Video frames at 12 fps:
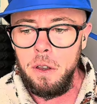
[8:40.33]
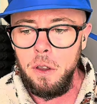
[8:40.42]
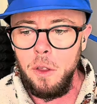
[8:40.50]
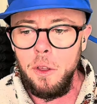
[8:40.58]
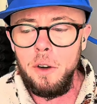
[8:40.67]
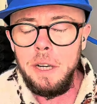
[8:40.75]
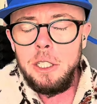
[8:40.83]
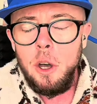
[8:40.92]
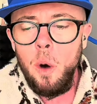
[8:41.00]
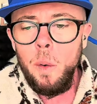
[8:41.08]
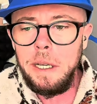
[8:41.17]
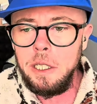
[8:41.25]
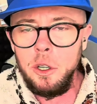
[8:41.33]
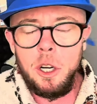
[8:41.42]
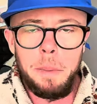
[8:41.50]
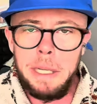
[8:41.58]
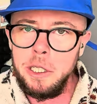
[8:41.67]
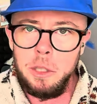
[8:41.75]
there is always going to
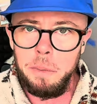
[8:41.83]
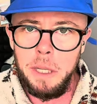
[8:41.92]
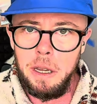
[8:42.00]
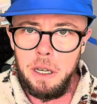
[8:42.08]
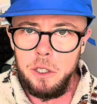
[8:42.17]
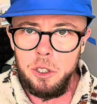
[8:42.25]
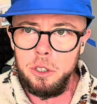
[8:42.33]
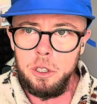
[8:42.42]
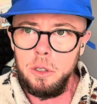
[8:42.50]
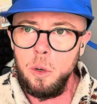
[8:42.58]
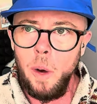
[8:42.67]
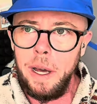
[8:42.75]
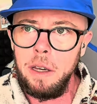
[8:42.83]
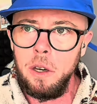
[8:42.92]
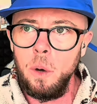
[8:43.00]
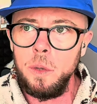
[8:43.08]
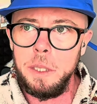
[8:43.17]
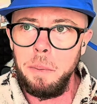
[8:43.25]
be something that doesn't quite
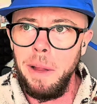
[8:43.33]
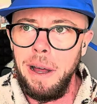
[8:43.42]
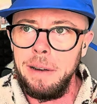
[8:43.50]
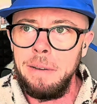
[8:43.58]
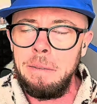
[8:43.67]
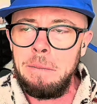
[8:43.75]
go to plan,